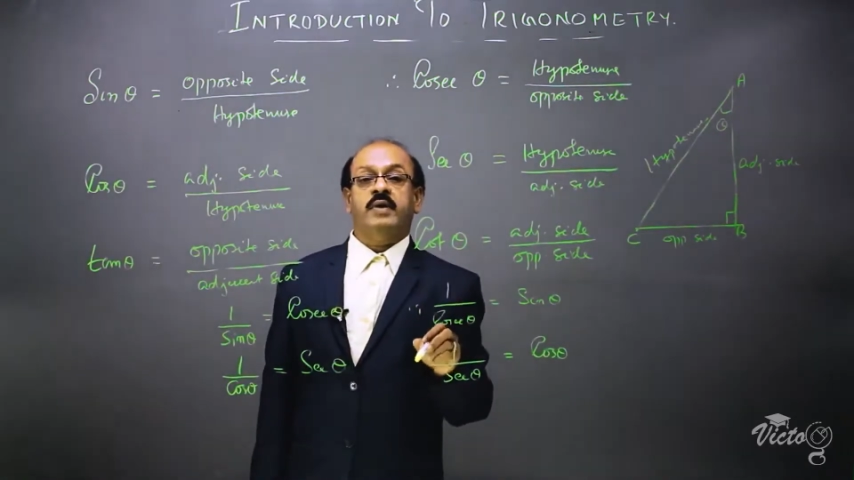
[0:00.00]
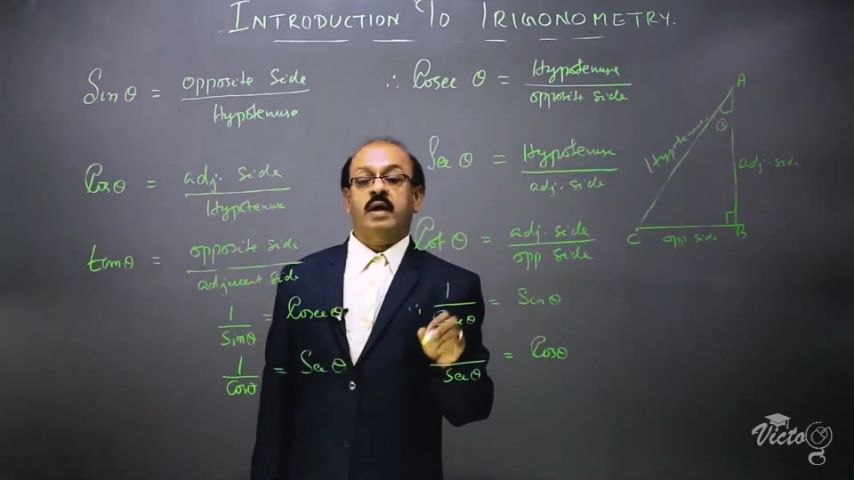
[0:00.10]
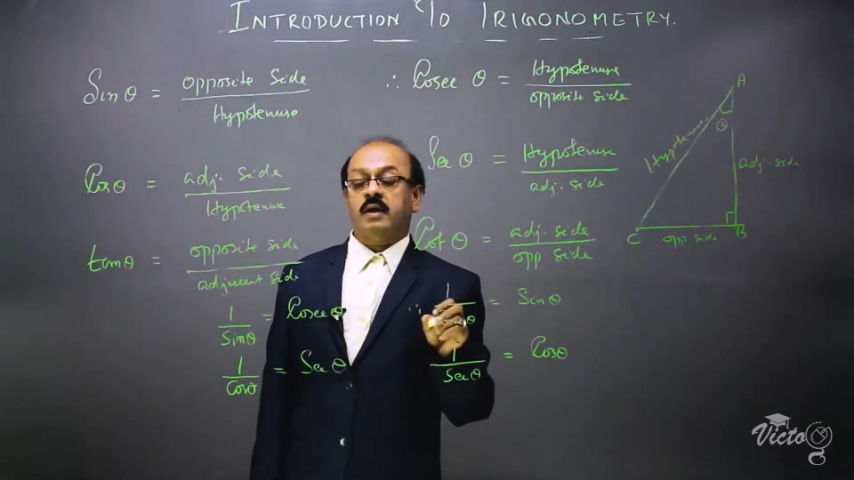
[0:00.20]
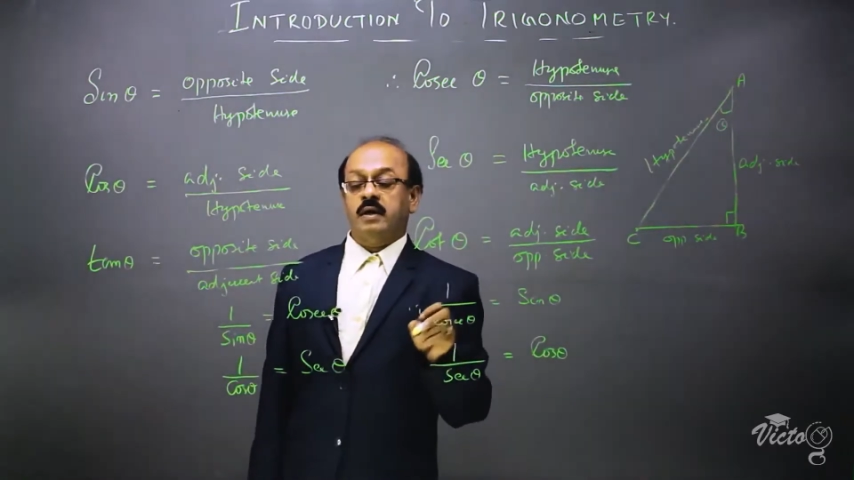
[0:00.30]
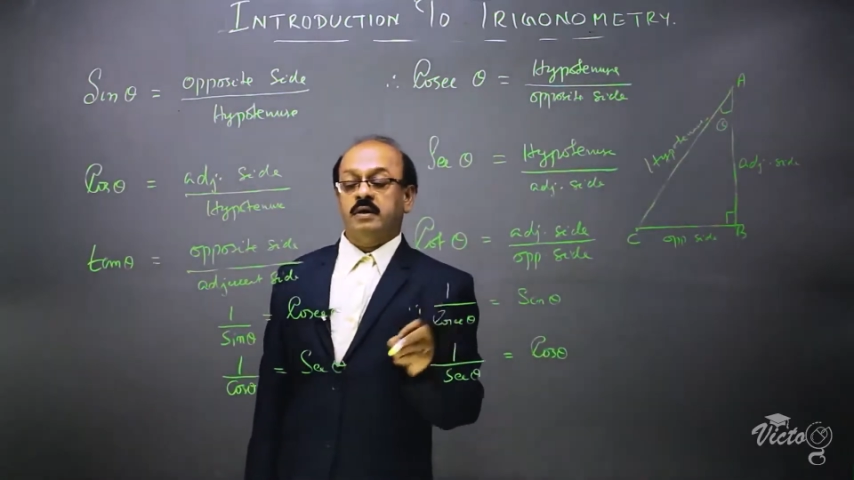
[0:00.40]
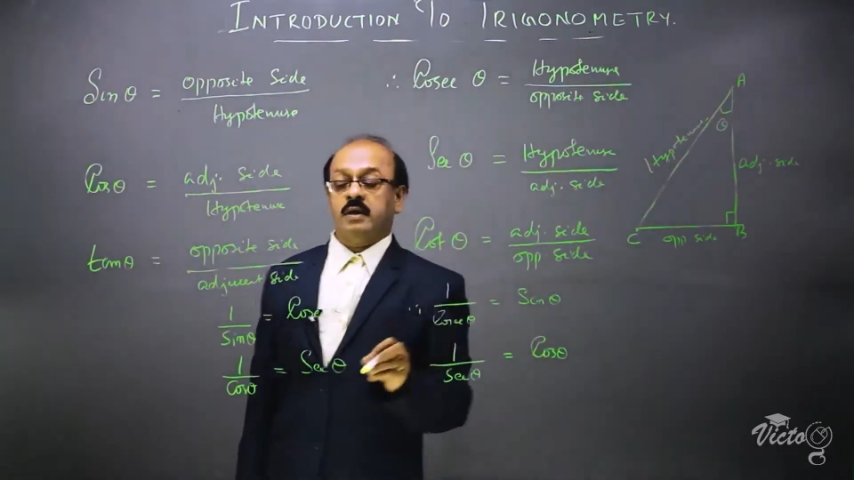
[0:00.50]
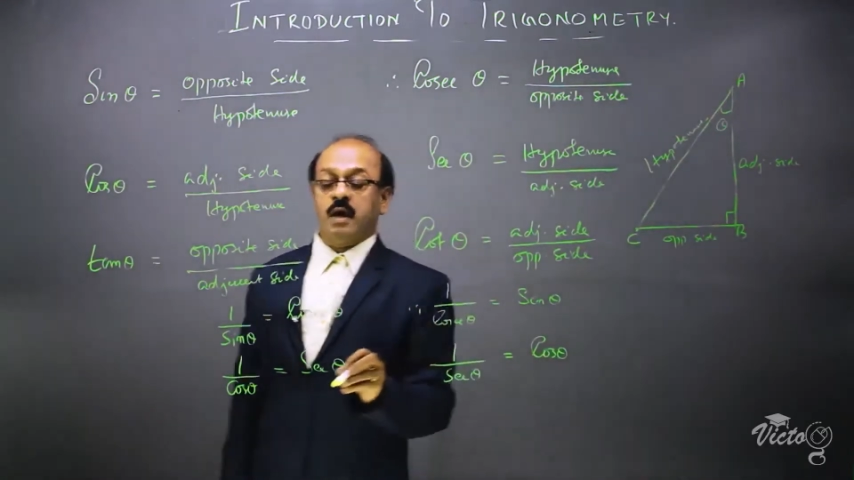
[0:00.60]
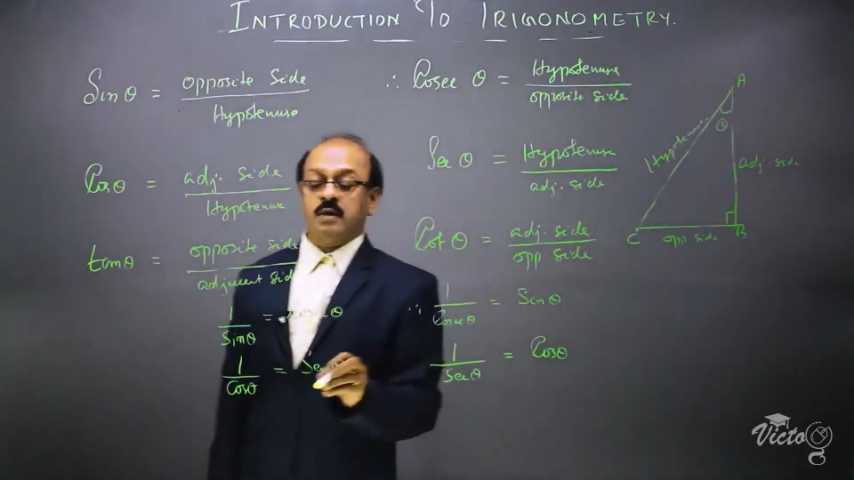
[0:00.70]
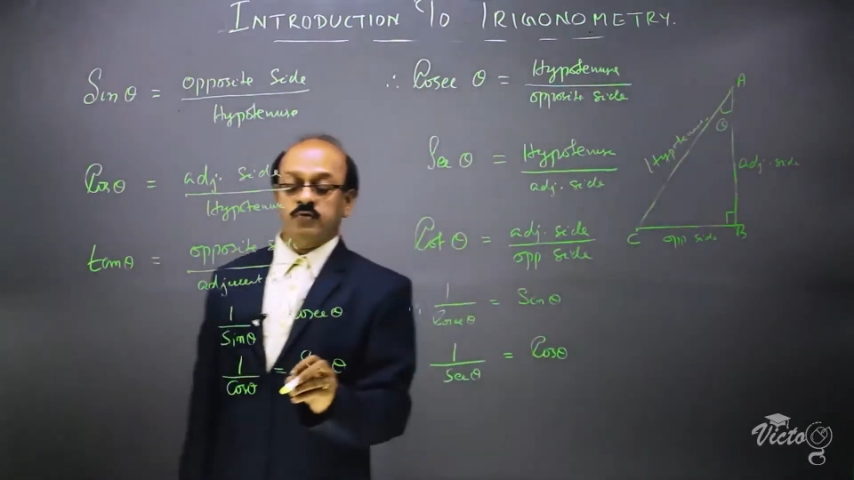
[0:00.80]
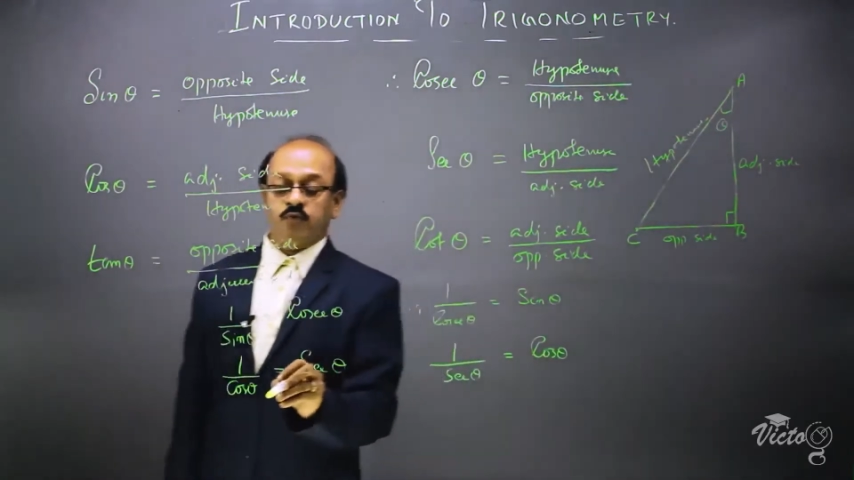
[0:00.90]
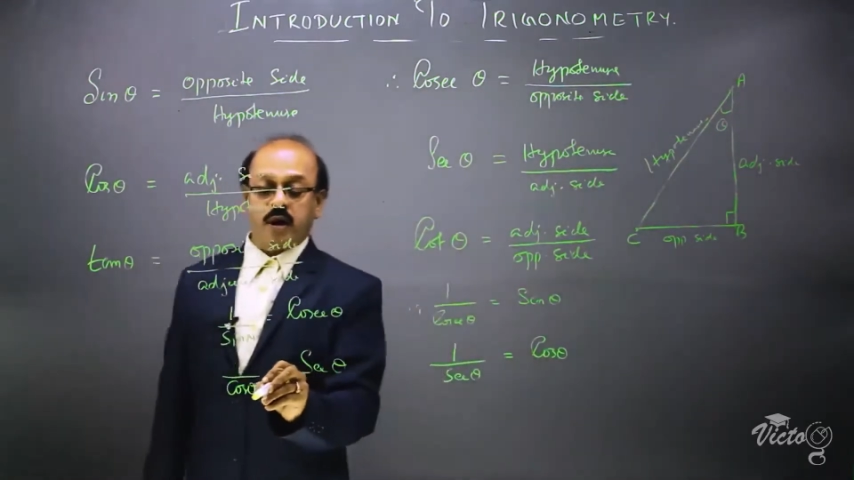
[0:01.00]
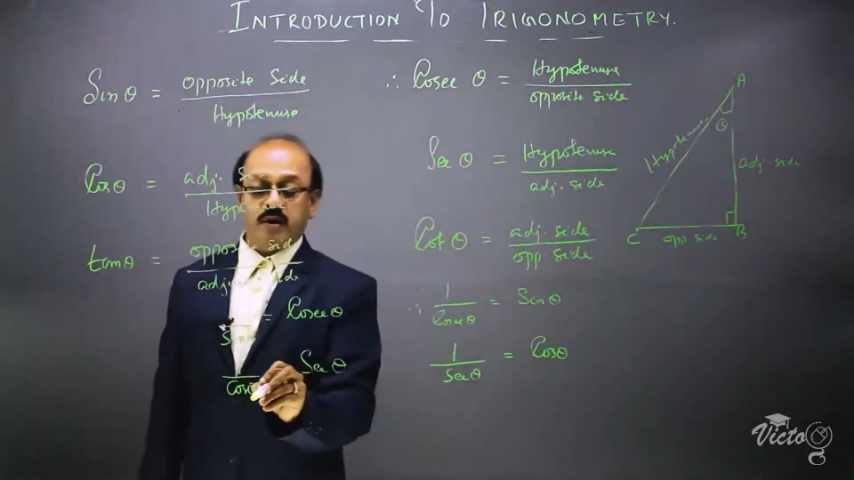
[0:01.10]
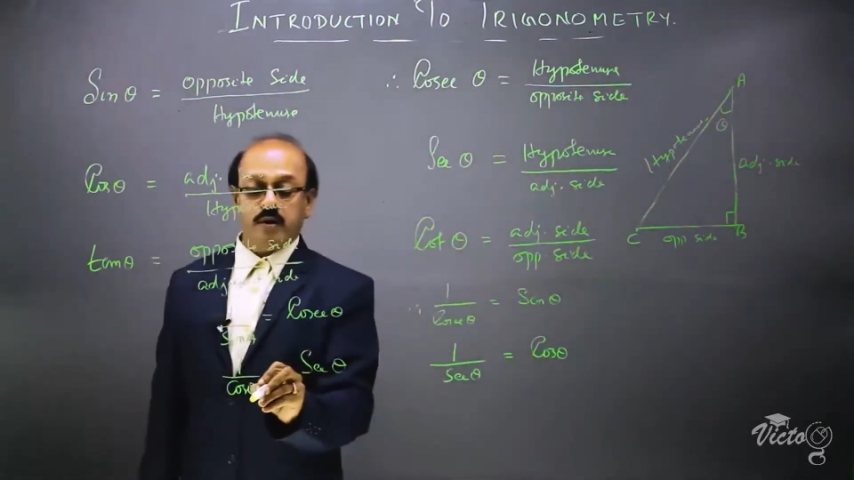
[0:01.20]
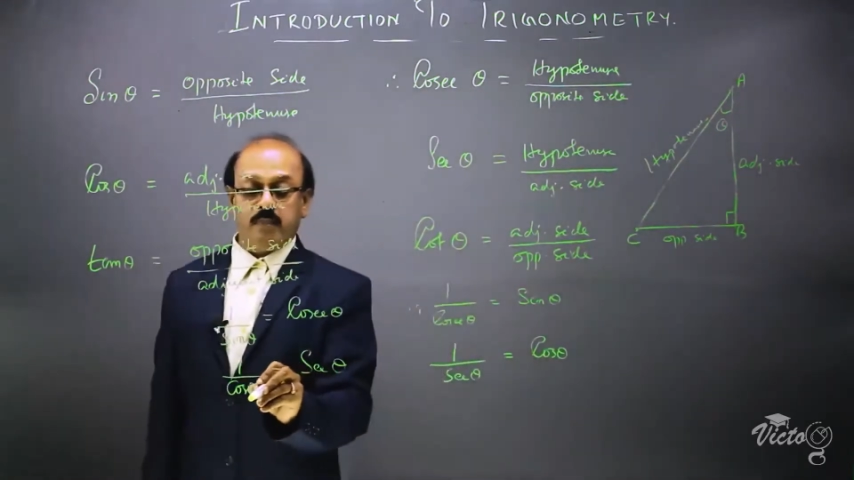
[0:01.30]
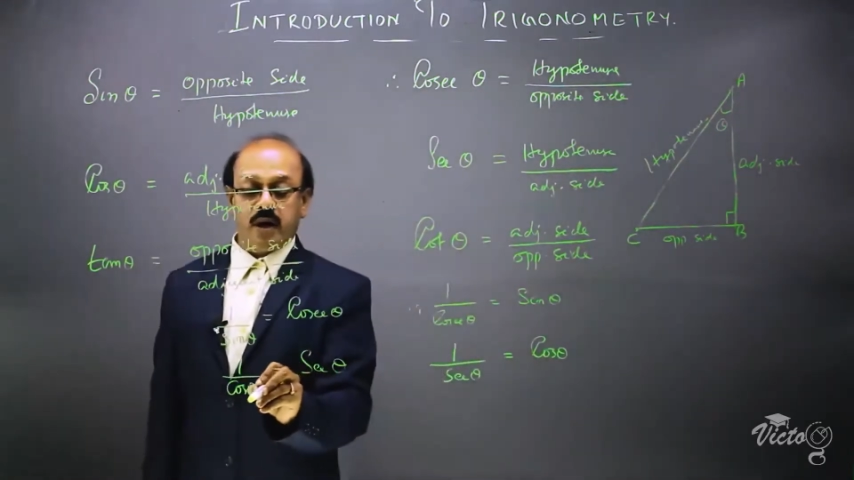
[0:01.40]
we can write it as
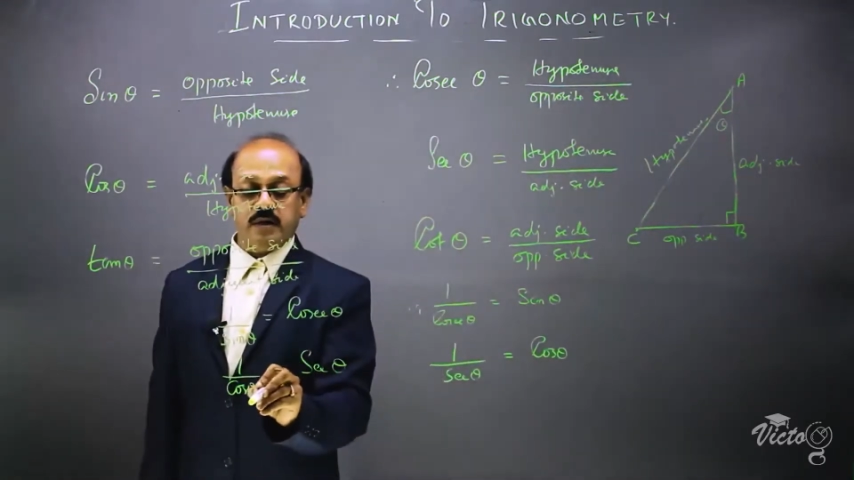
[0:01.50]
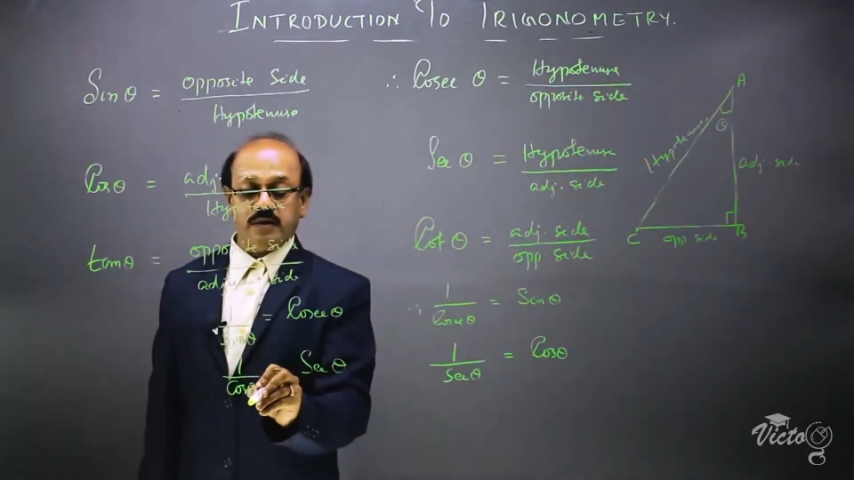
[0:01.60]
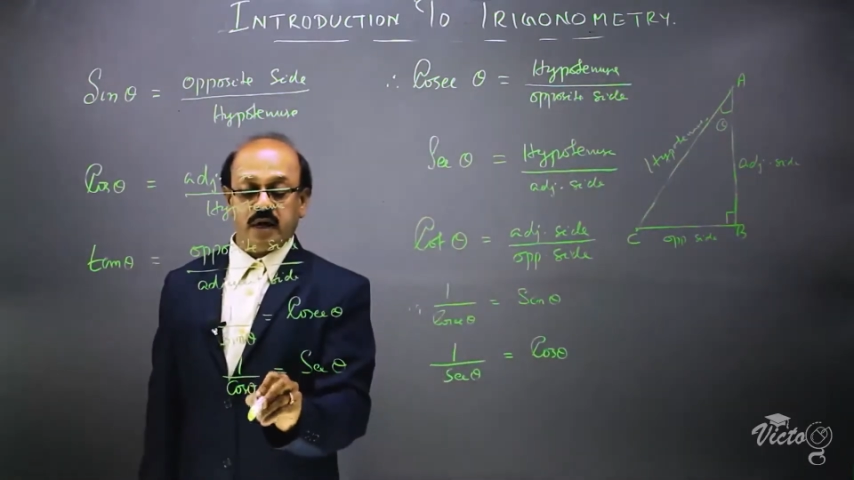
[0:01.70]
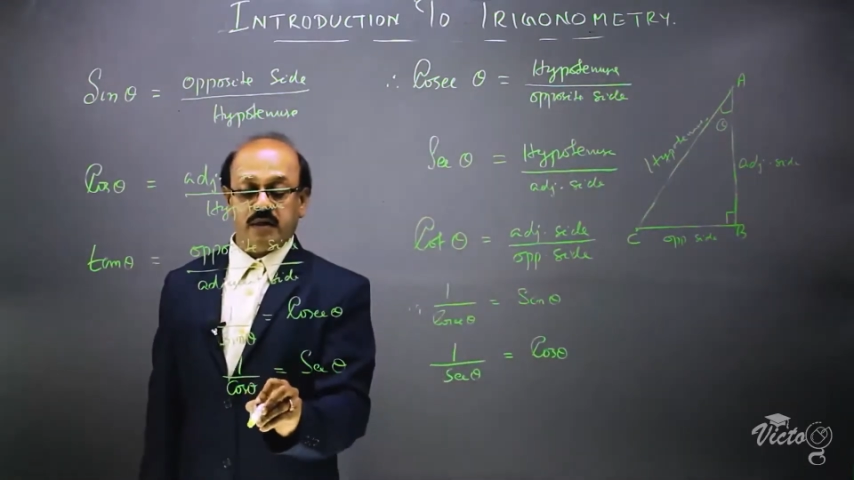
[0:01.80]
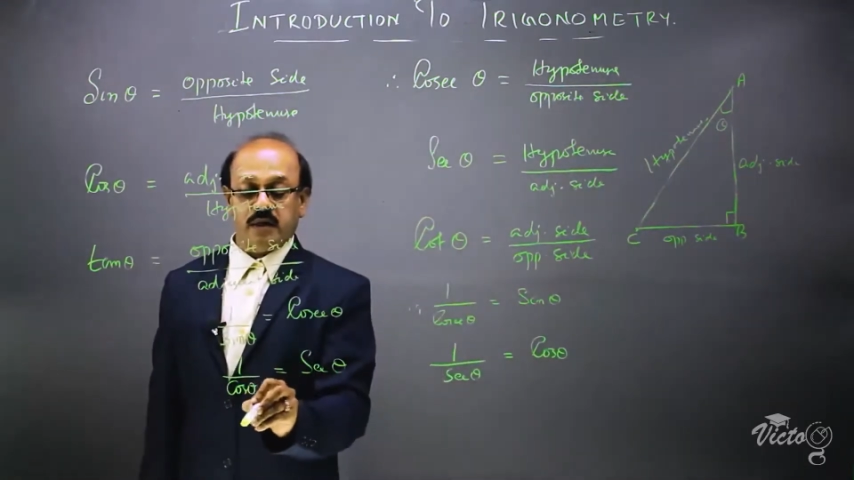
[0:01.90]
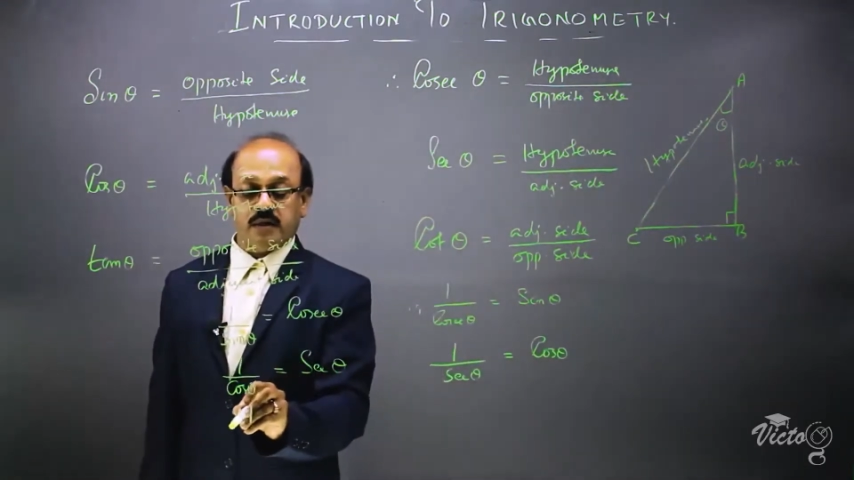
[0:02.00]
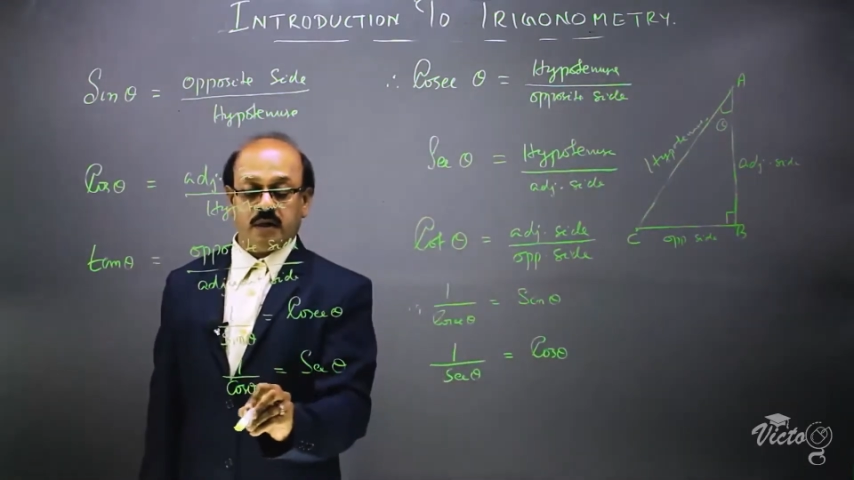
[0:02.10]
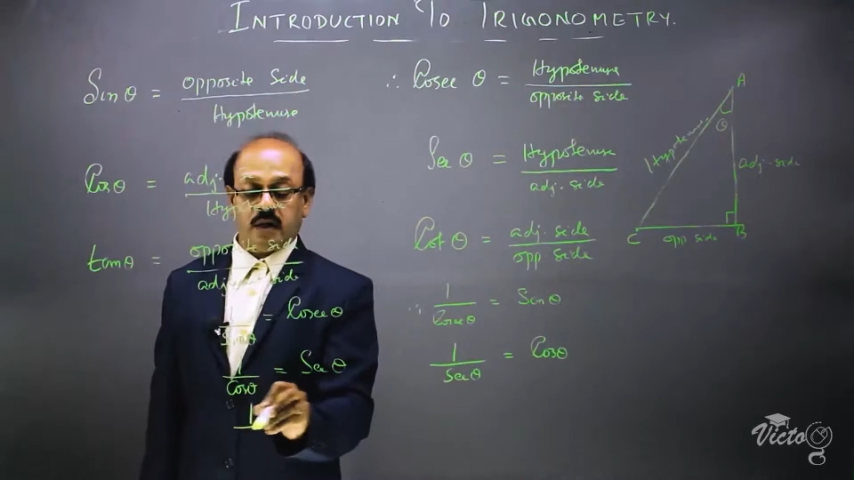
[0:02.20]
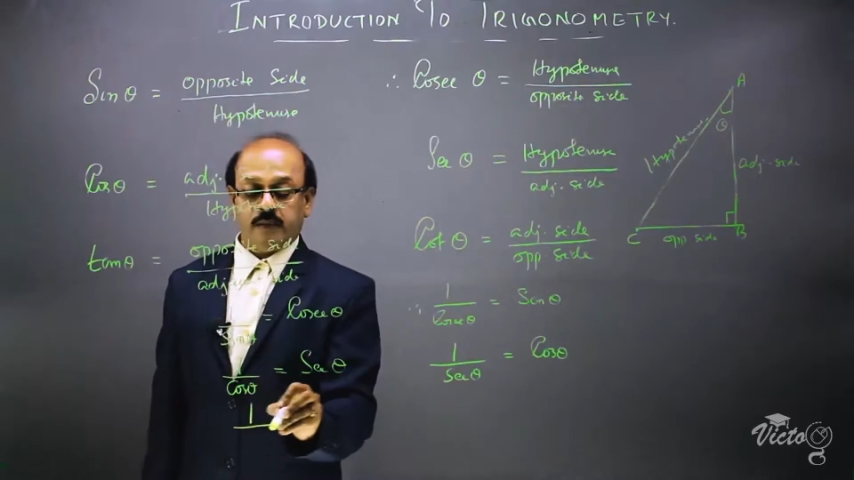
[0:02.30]
1 by tan theta.